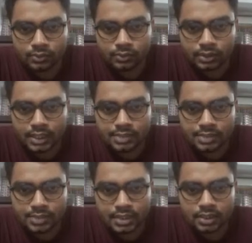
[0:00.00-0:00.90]

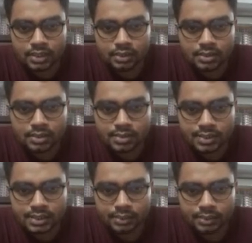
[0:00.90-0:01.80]
Transmission
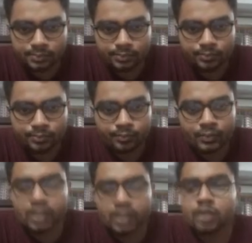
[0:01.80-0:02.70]
system,
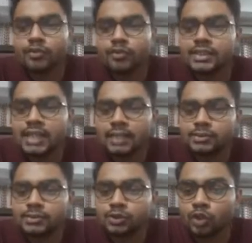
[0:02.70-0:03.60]
which helps
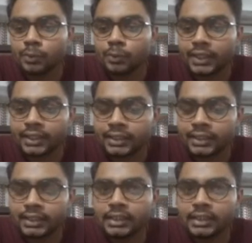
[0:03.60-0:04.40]
to obtain the